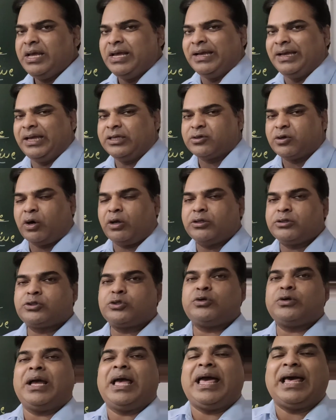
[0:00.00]
is
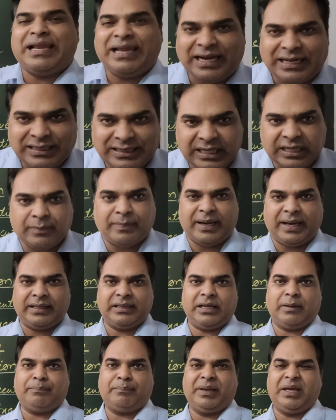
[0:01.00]
also elected by
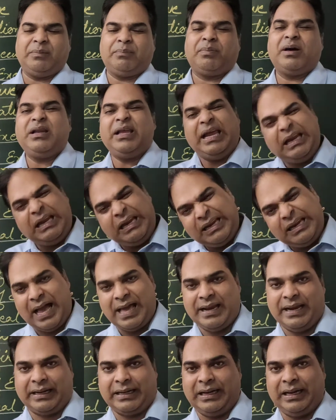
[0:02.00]
the people
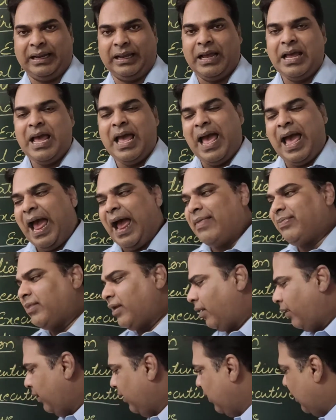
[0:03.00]
indirectly, and the
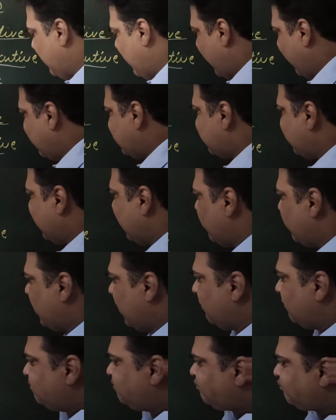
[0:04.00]
real
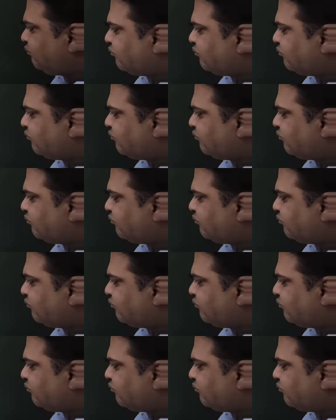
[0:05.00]
executive,